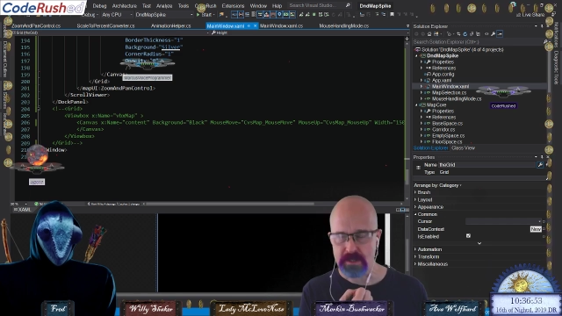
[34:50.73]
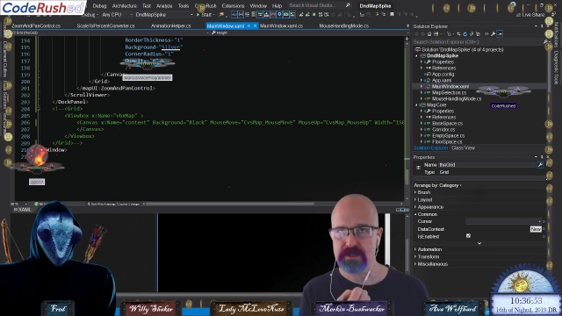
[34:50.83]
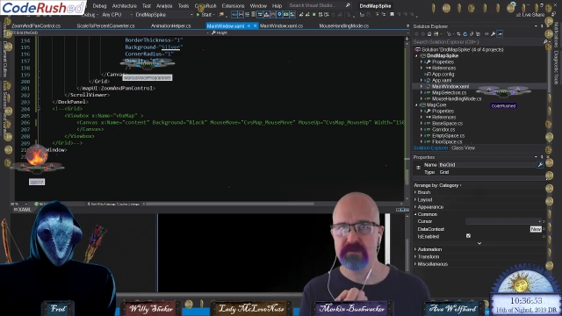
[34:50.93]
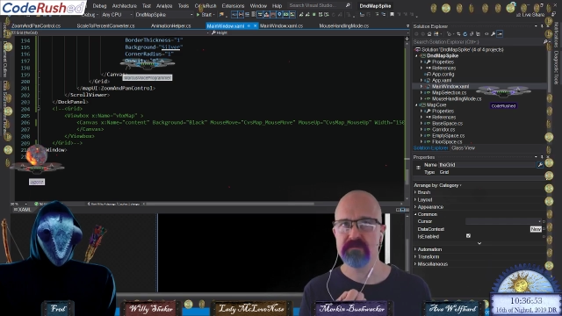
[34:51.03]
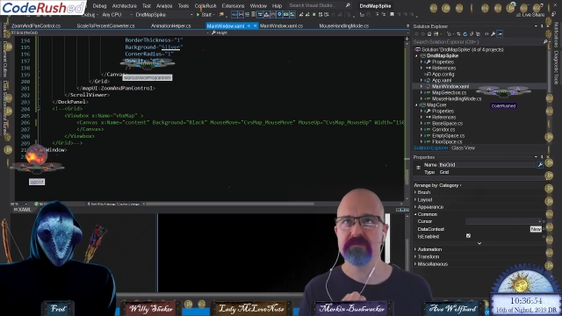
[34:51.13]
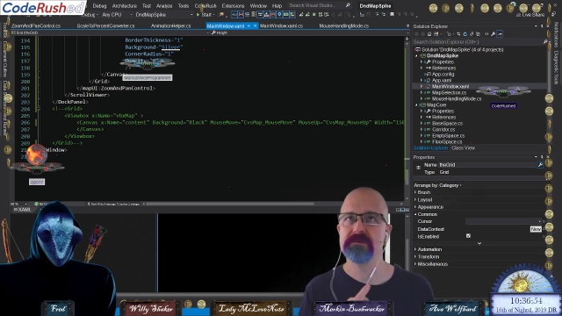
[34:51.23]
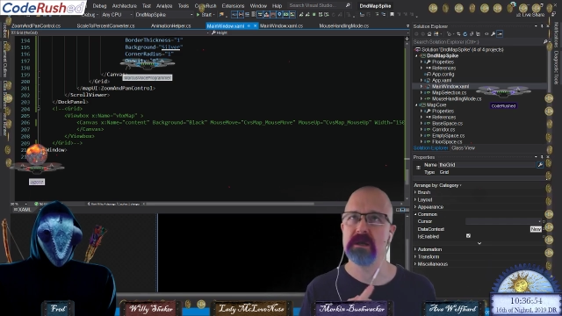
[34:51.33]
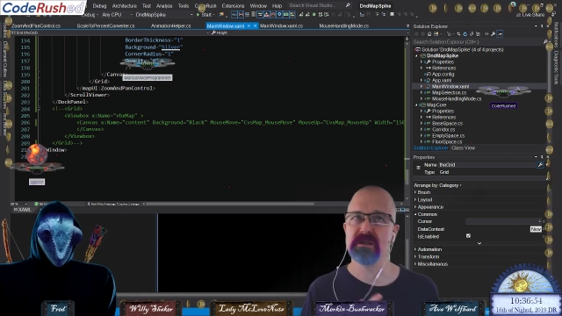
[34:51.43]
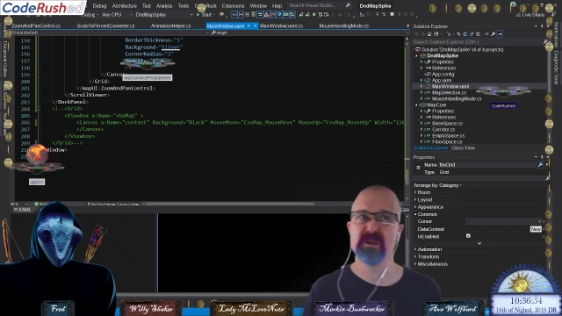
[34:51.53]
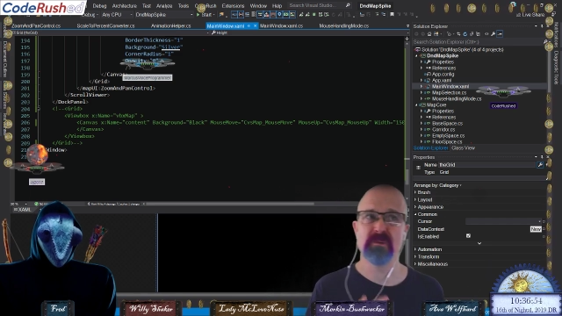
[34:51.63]
actually have
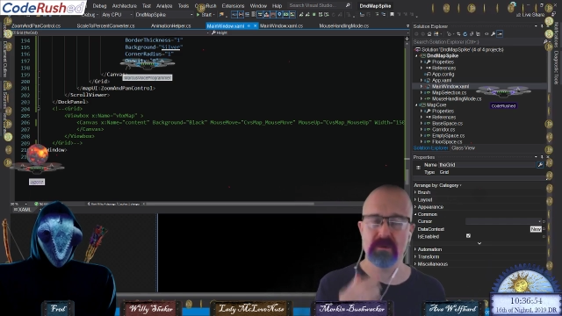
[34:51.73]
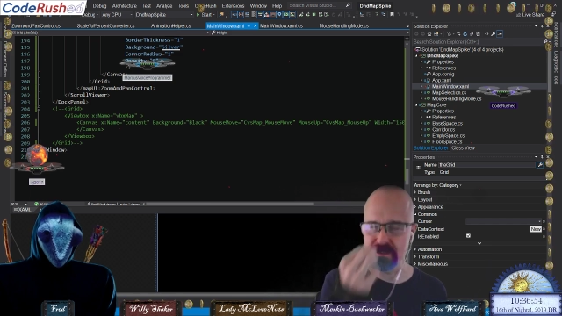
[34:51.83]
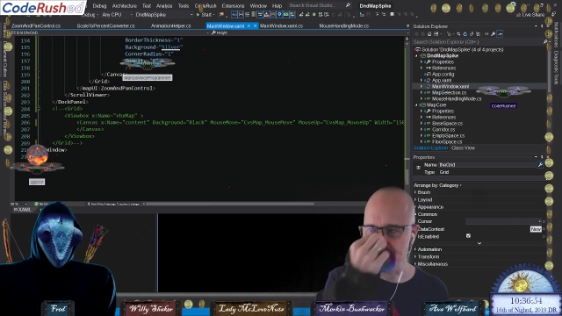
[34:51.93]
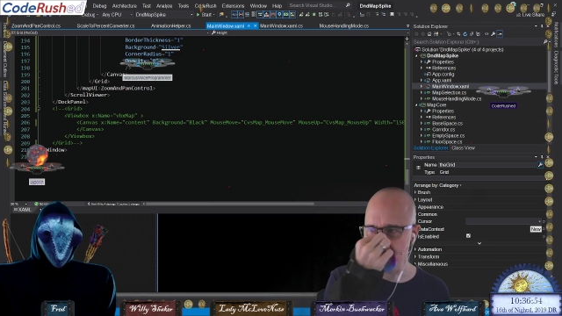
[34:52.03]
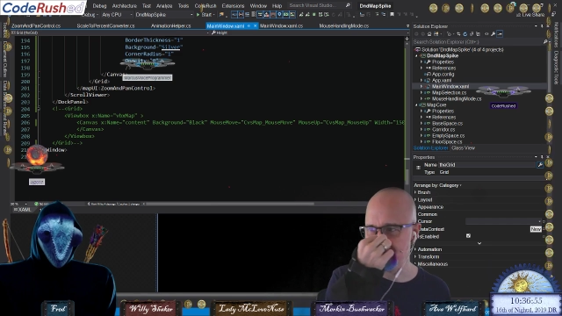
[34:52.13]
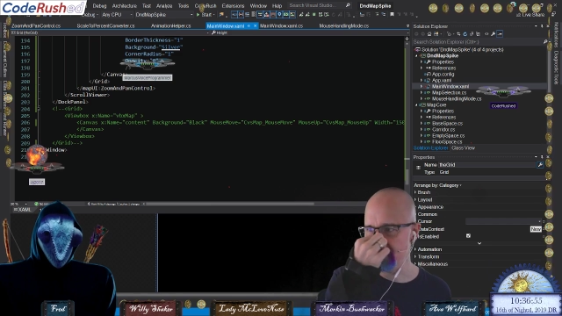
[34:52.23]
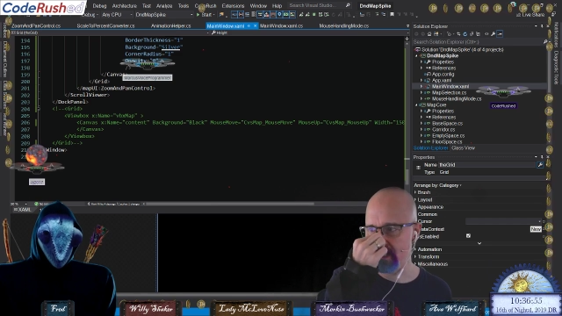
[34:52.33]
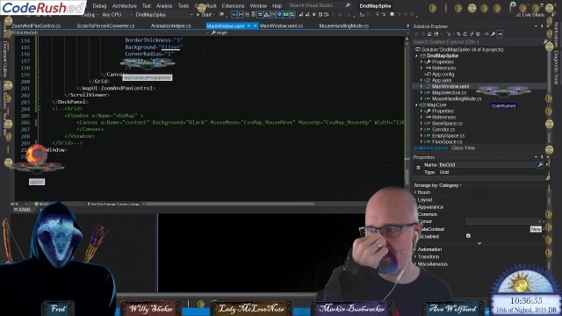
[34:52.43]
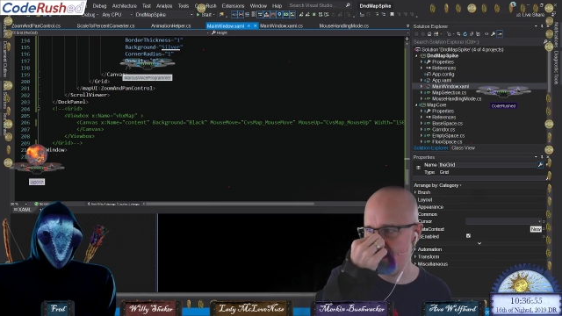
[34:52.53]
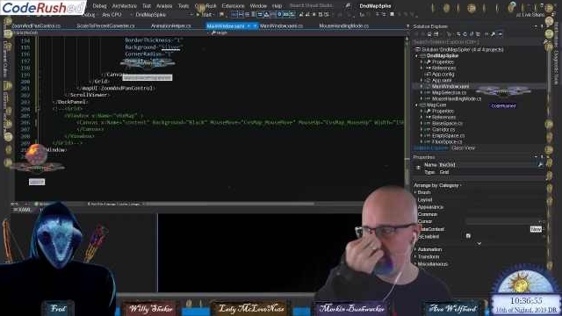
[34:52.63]
done a little bit of research in
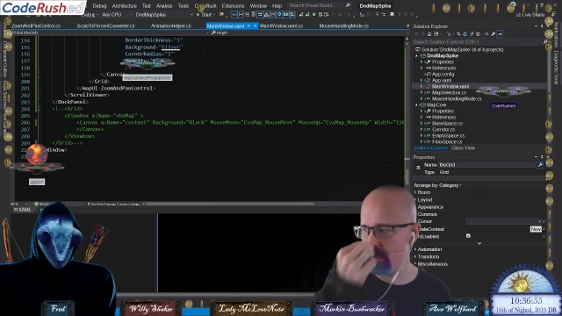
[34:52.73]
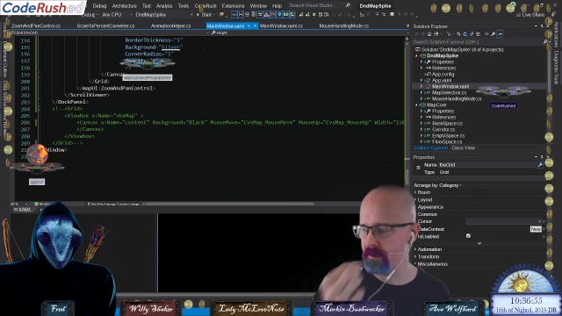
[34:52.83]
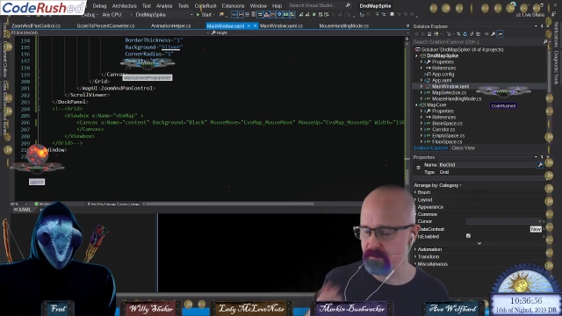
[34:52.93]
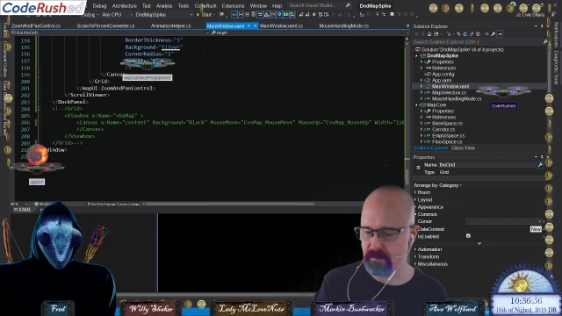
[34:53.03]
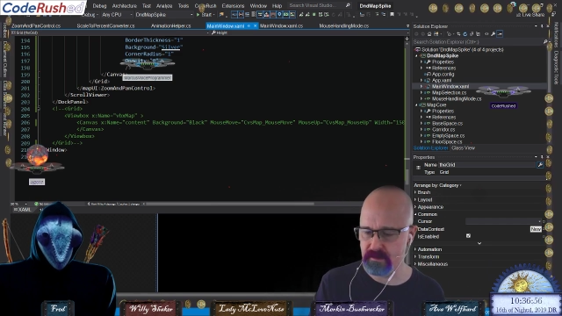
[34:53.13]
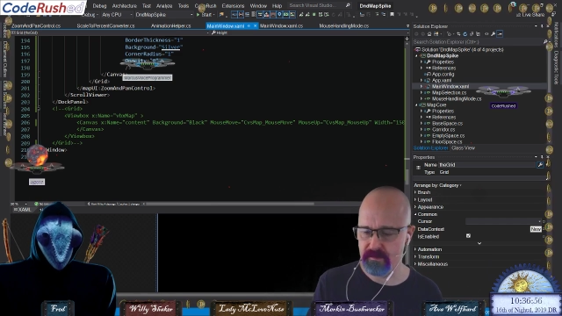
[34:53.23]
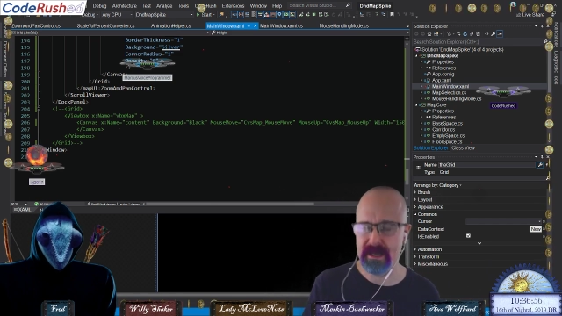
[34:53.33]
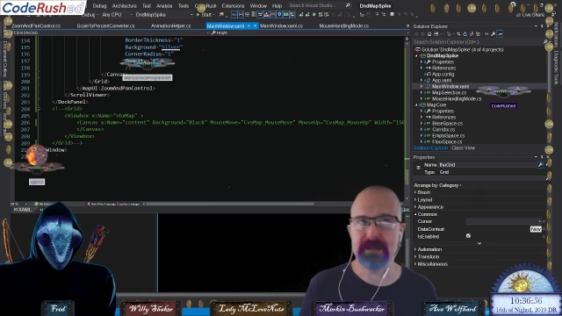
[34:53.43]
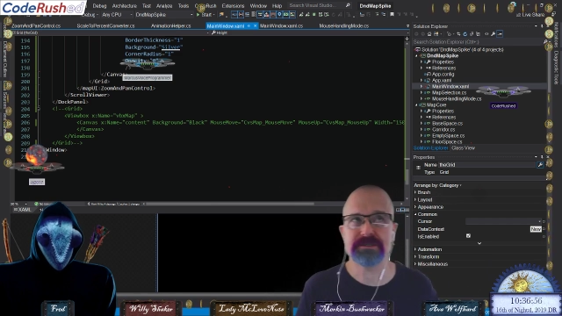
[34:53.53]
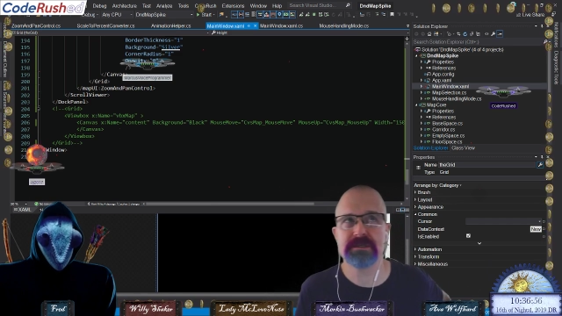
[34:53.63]
that in the
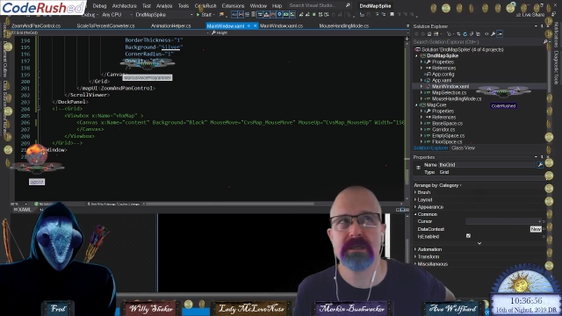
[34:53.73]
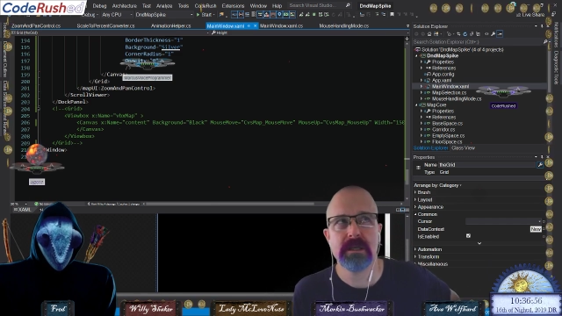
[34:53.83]
past.